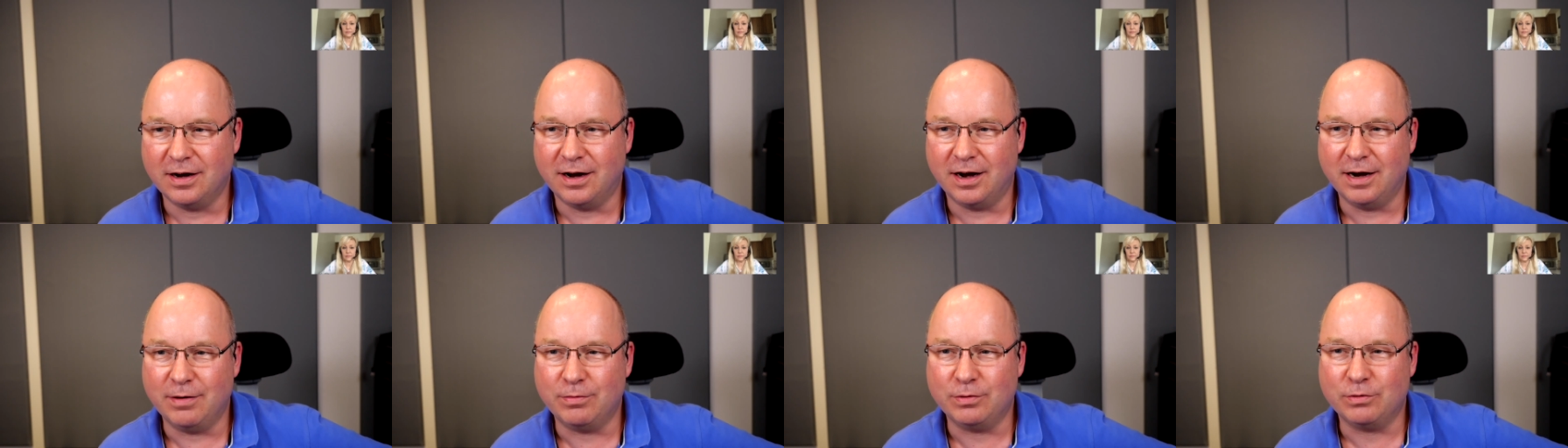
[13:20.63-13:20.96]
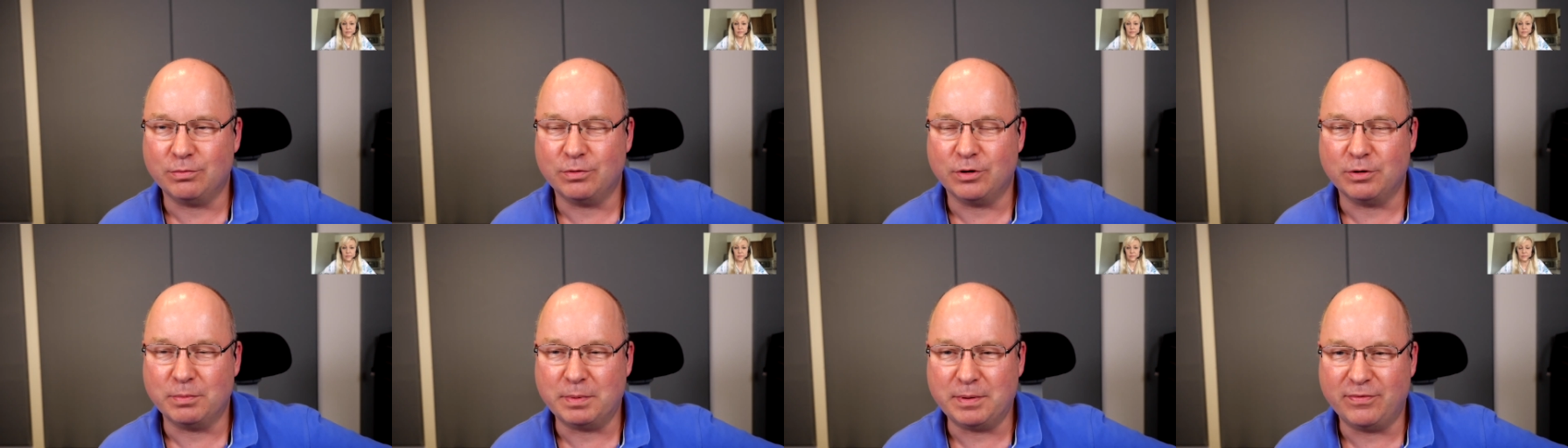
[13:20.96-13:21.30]
I
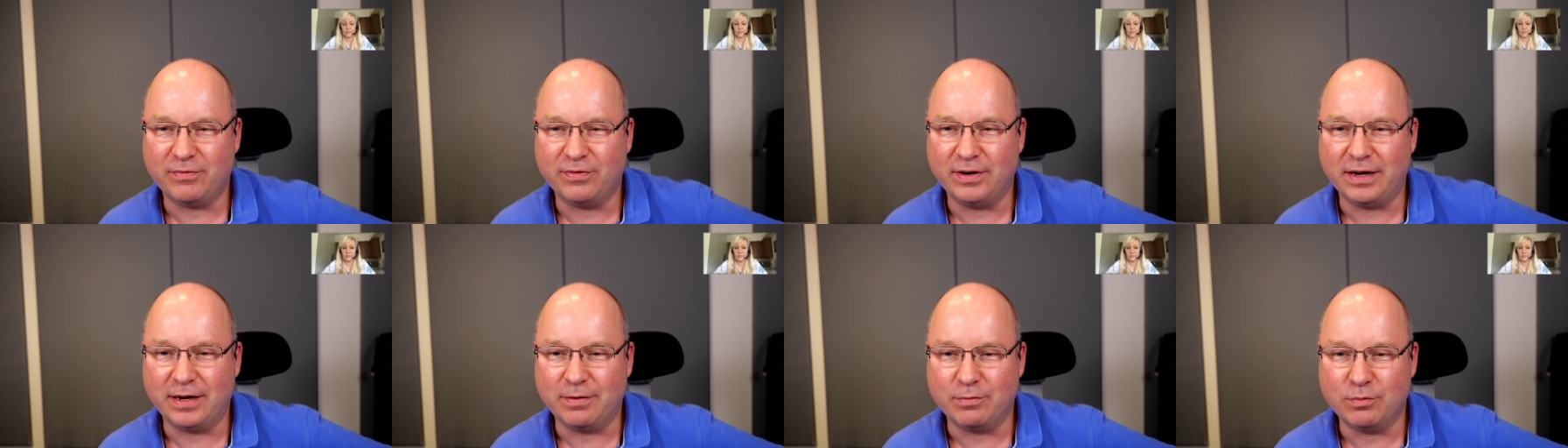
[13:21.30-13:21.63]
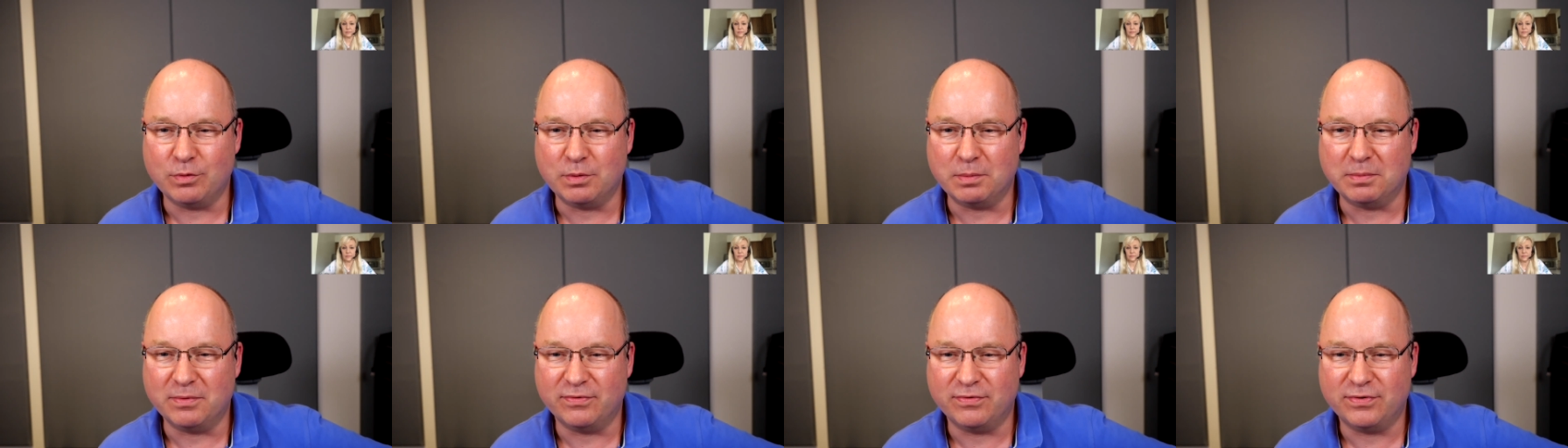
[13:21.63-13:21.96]
would want to be feeling
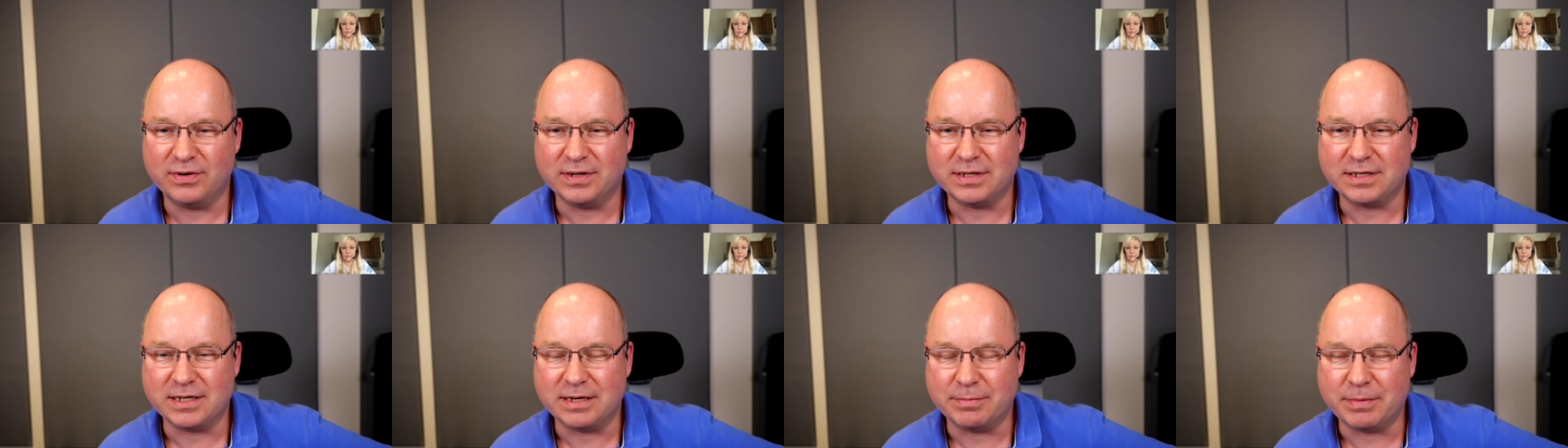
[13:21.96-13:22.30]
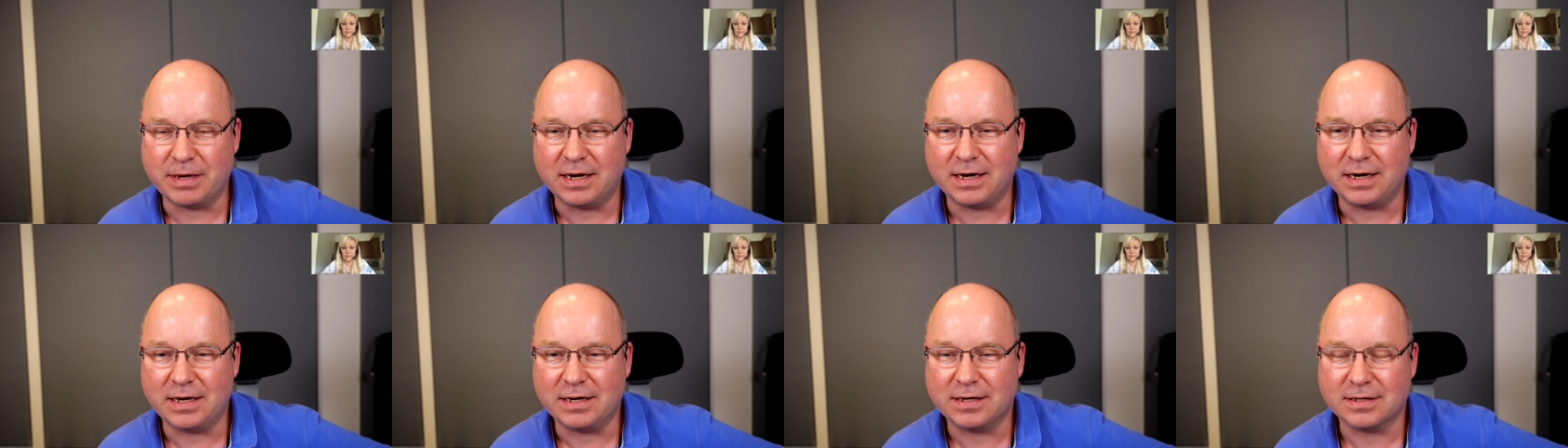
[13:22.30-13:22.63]
warm and fuzzy about it.